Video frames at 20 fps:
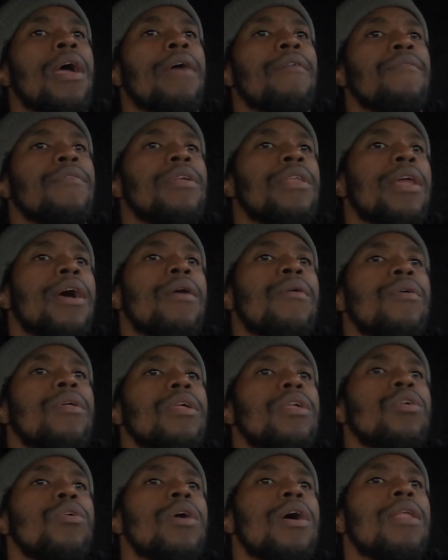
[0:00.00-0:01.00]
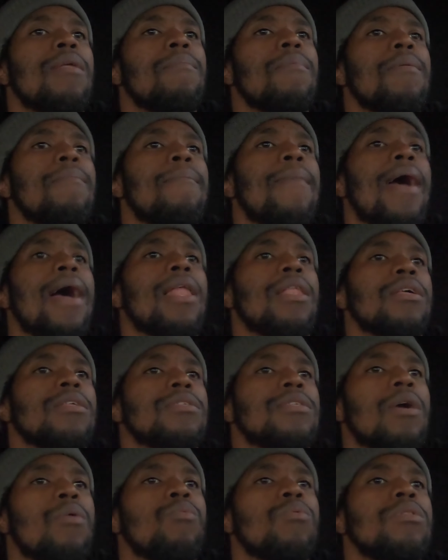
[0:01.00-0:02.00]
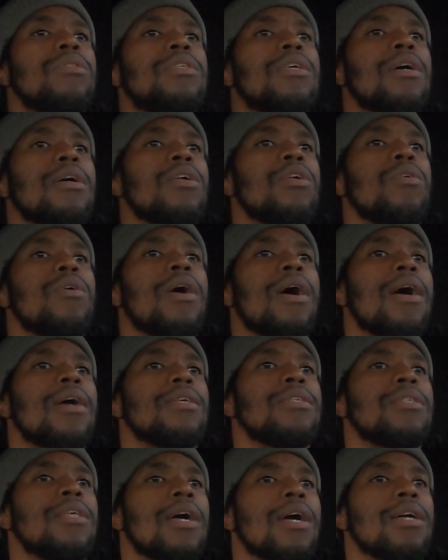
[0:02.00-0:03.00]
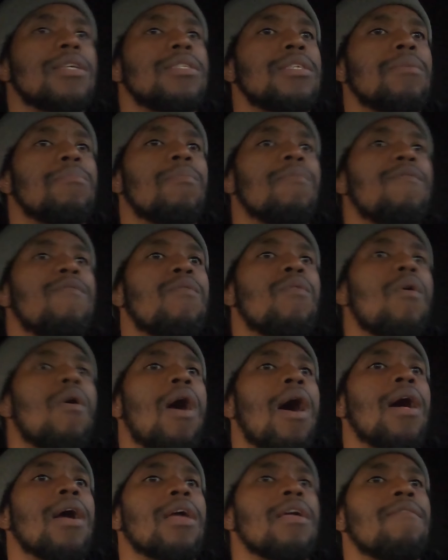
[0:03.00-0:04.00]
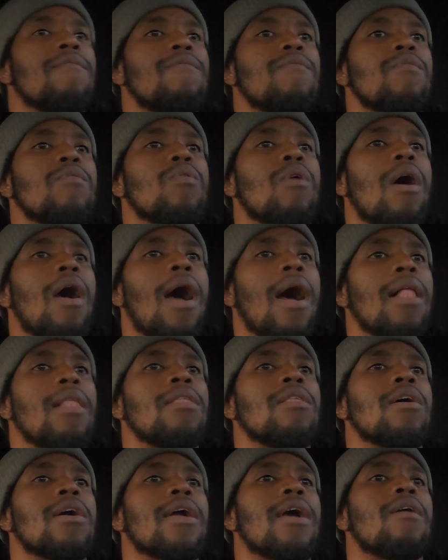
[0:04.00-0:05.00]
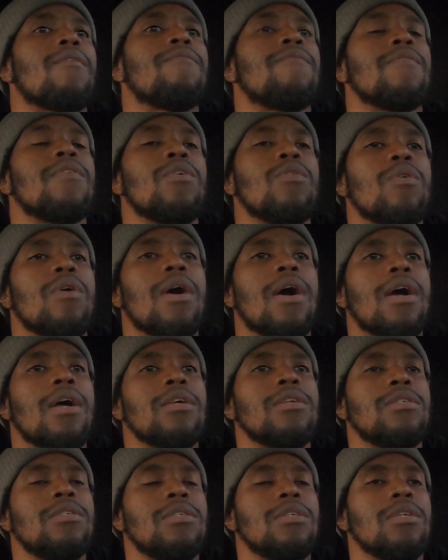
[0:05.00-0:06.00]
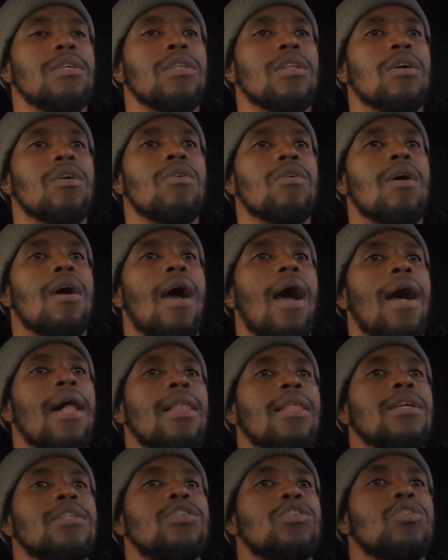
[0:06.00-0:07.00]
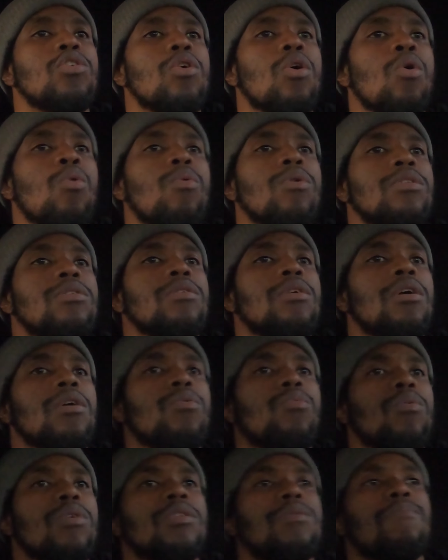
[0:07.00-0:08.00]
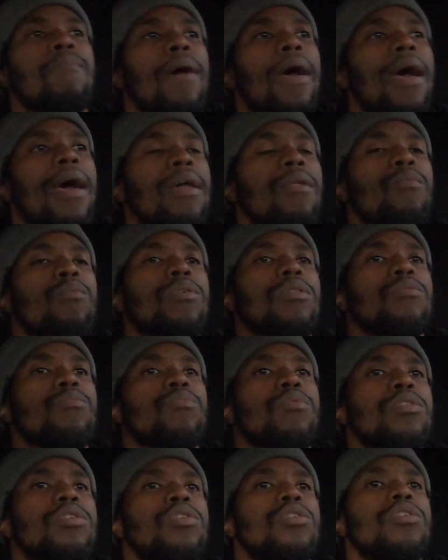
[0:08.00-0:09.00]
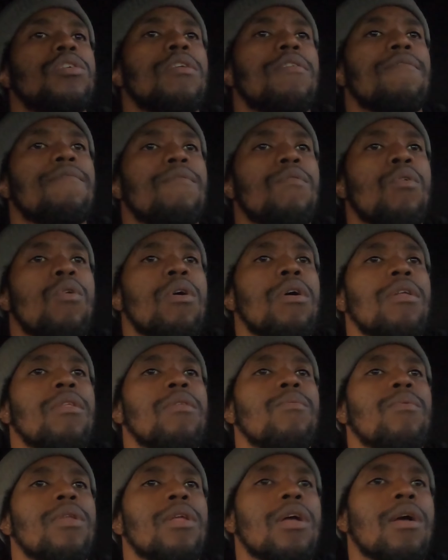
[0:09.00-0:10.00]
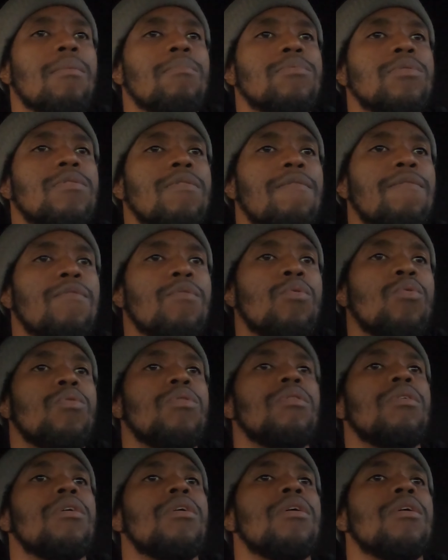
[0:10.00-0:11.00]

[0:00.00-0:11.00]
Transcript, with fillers: every now you got to be balanced i wouldn't tell you guys like i said before i'll give you i'll look out for you guys you know i'll let you know what's good what's bad what what you should avoid when it comes to food